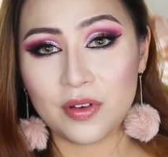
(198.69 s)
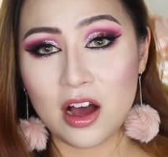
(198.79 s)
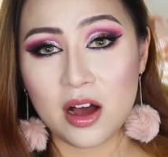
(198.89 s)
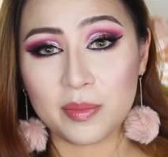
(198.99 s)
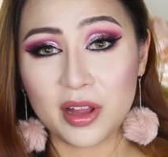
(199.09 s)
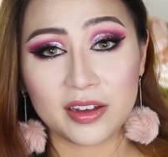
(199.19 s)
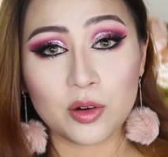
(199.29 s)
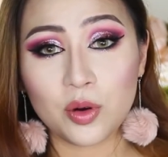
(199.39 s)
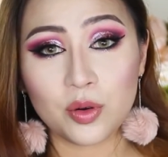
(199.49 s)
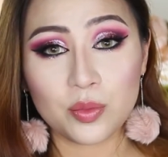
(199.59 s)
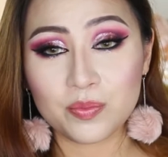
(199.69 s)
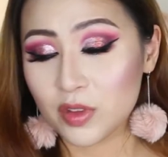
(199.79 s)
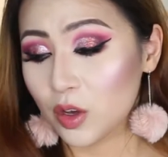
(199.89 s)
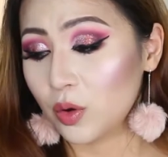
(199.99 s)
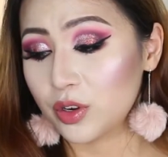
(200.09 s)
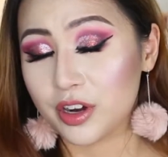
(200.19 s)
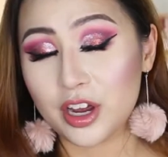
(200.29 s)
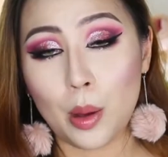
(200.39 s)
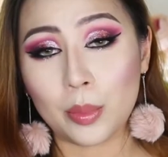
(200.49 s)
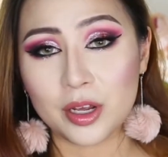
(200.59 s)
Like all the Ordinary
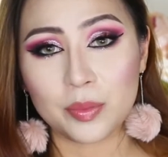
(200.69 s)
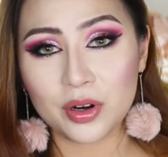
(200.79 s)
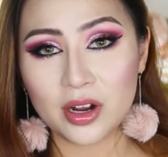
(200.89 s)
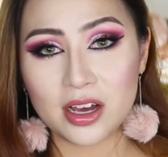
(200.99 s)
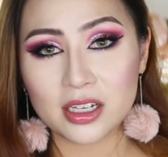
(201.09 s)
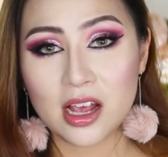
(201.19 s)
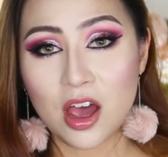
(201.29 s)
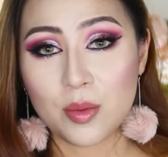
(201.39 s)
company products,